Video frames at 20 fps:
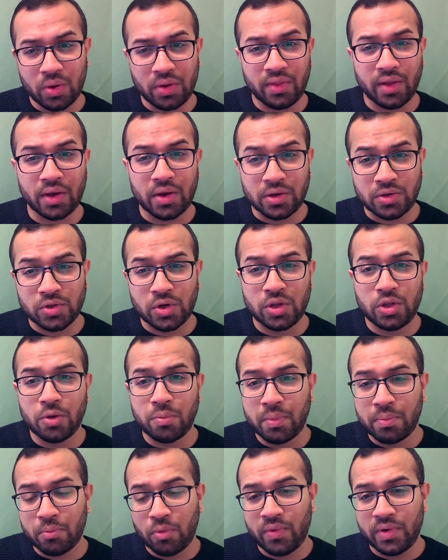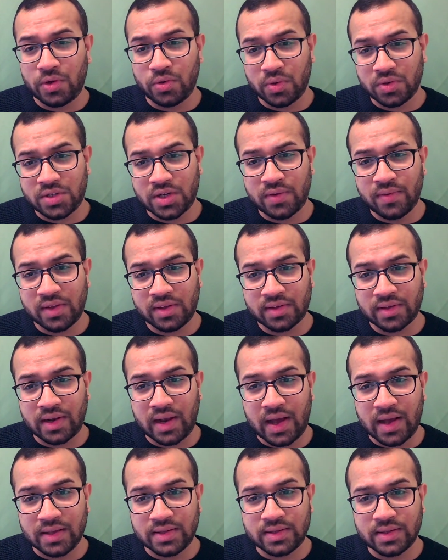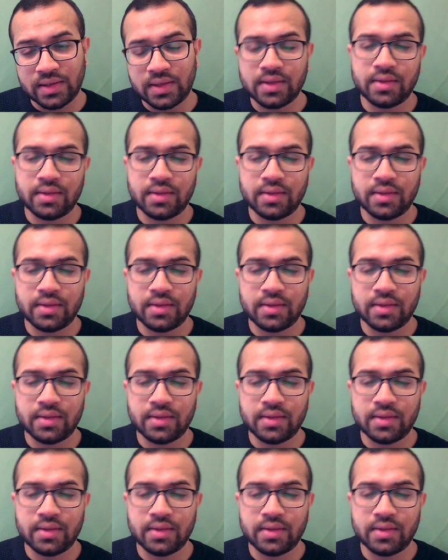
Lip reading: in the control, you move it to a service class,